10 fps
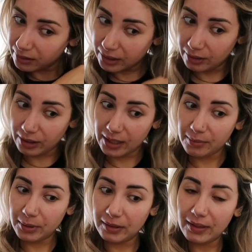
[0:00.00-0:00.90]
Can you guys
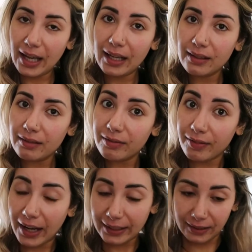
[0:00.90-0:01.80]
believe that?
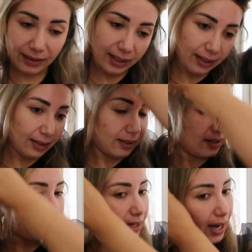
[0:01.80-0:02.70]
Finally.
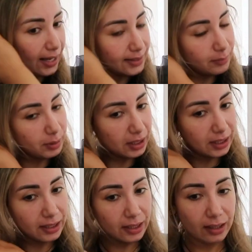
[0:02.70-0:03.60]
It has
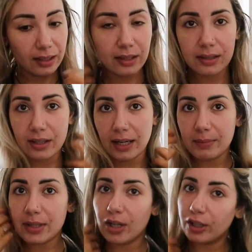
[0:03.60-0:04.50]
been... Sorry,
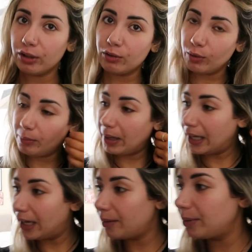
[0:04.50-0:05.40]
I'm starting to doing my hair